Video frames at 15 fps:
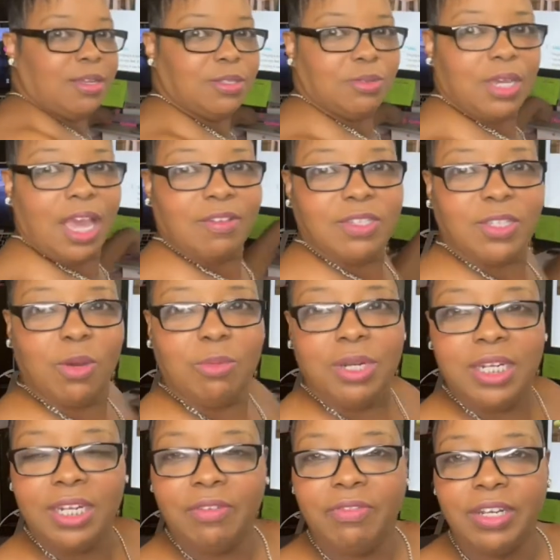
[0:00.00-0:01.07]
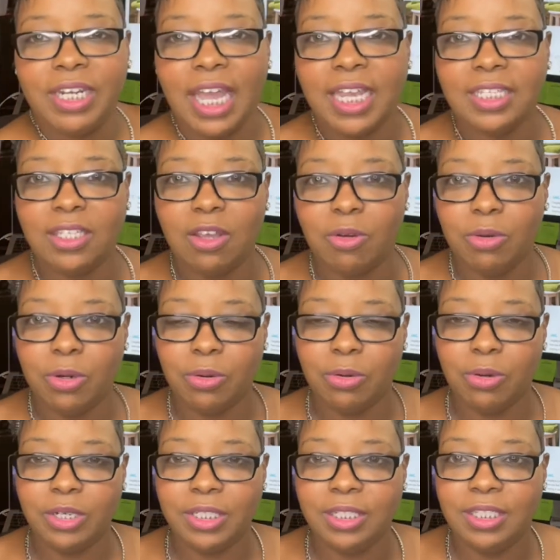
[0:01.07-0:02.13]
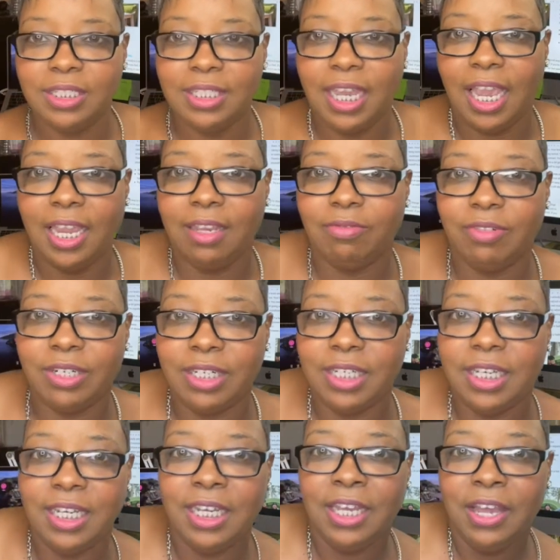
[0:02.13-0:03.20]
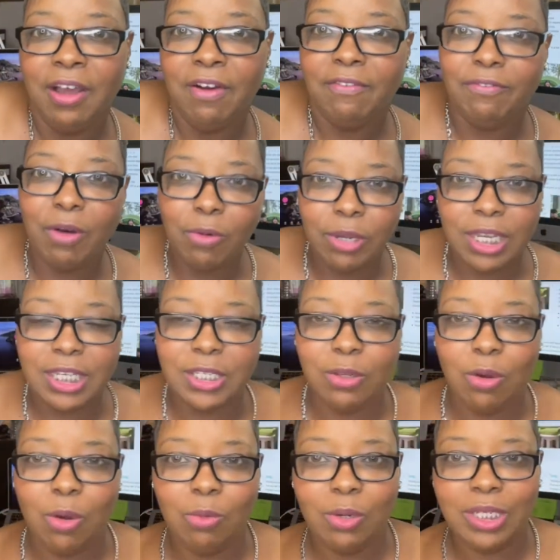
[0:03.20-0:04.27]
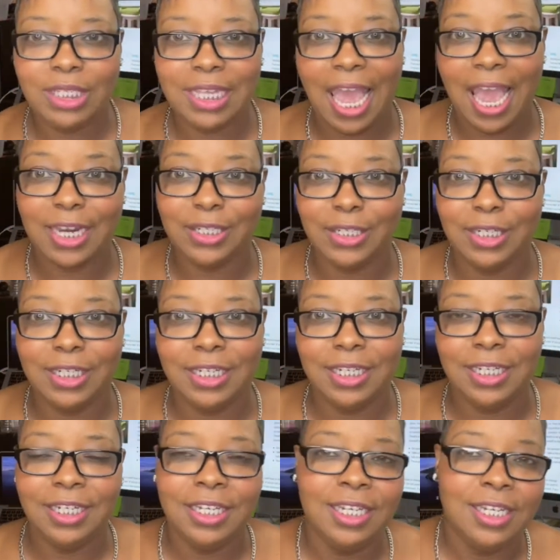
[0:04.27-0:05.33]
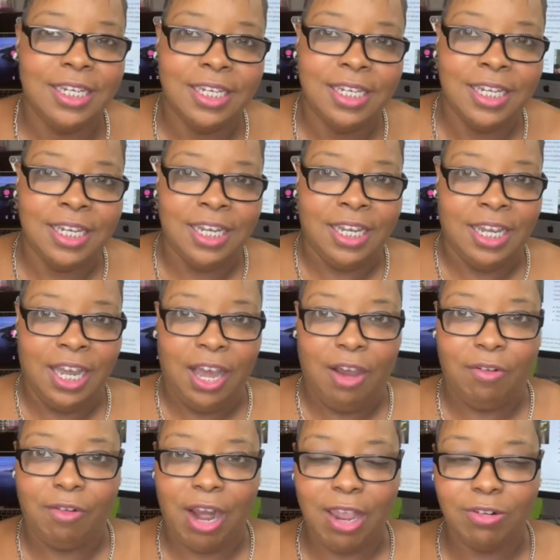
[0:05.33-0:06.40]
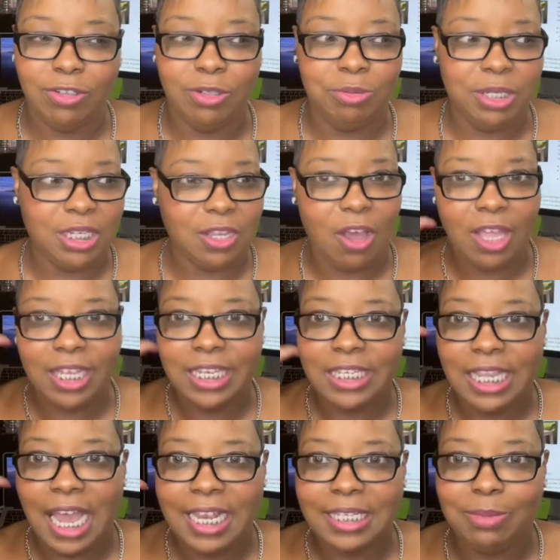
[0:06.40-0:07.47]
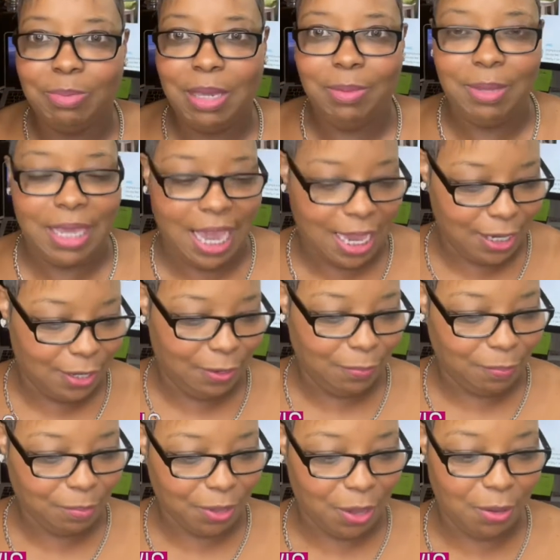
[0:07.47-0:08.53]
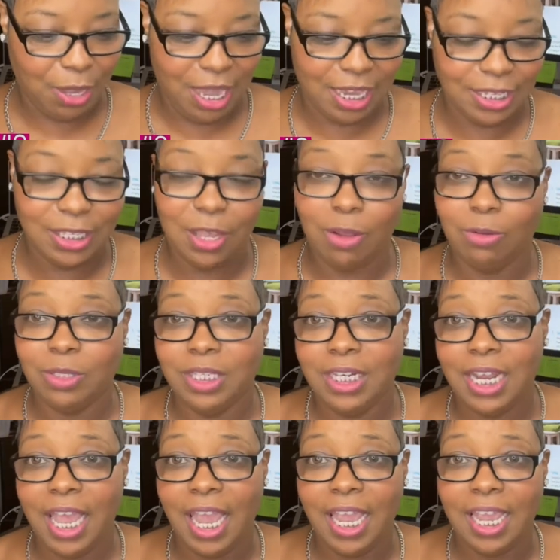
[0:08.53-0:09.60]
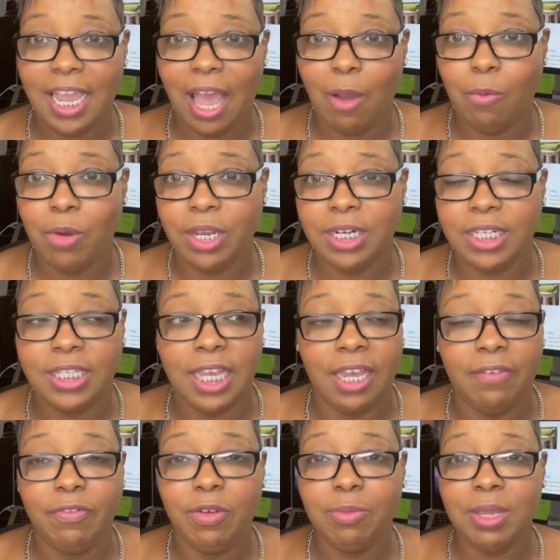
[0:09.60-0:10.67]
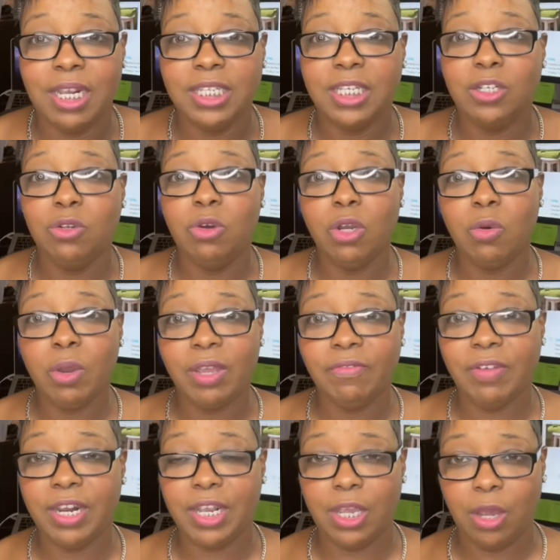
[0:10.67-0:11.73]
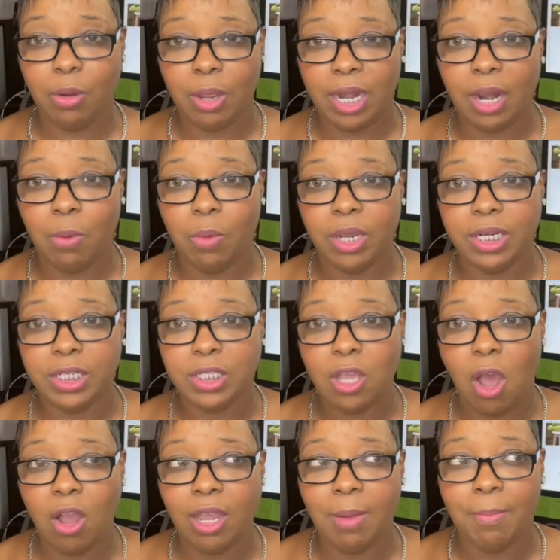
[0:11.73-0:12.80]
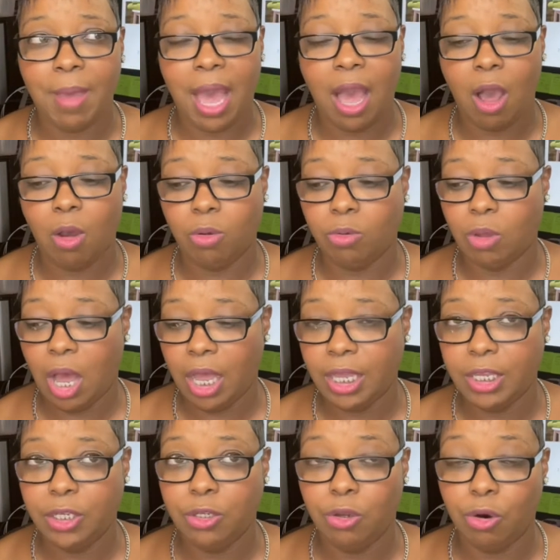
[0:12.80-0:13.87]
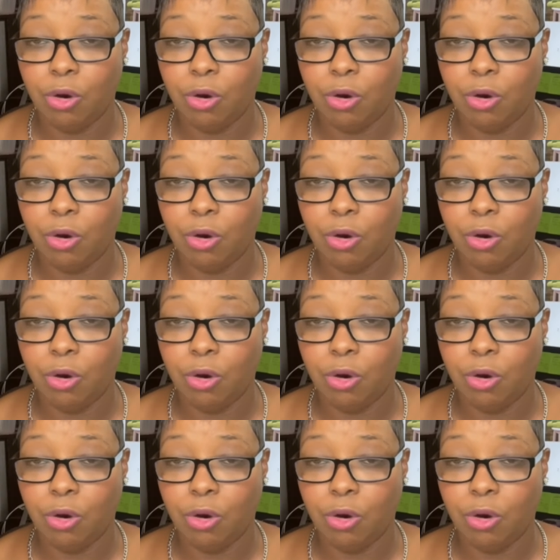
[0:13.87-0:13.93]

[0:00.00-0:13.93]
we have so many different lights going on, you can't really focus on what's actually around you because all these lights beaming at you. Okay, so today I wanted to take a few minutes and do a quick video, and I wanted to talk about your